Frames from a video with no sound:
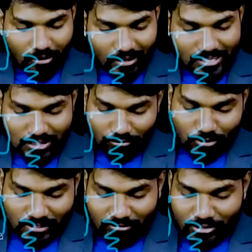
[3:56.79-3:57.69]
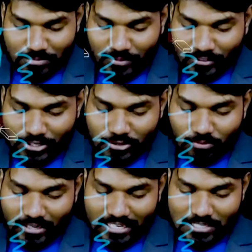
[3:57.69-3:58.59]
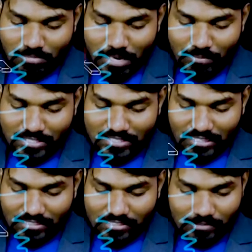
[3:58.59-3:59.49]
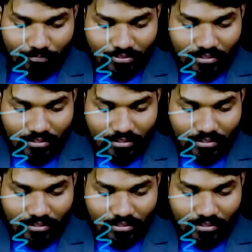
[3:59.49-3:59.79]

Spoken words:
Or else, of course, difference between these two points doesn't make much sense.